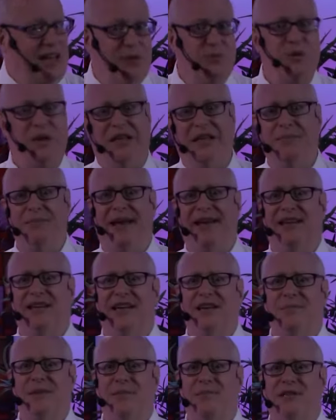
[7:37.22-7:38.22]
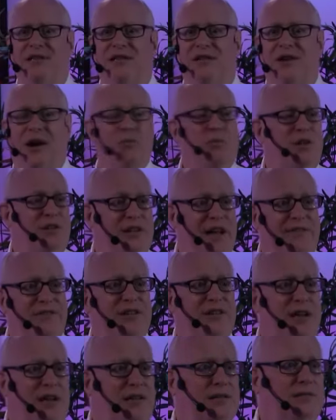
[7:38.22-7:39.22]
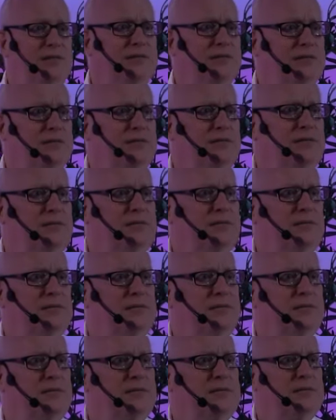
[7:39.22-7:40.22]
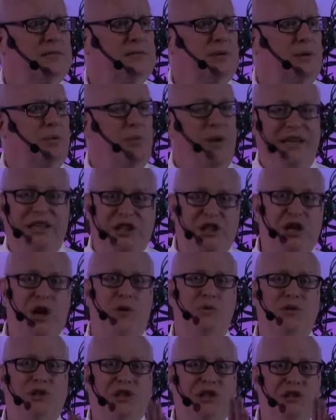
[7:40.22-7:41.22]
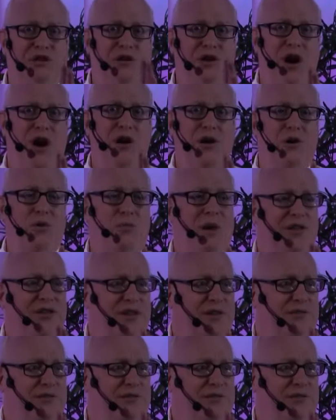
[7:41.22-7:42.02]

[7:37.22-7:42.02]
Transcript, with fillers: really make a commitment to Christ? We'll never know. We don't know what the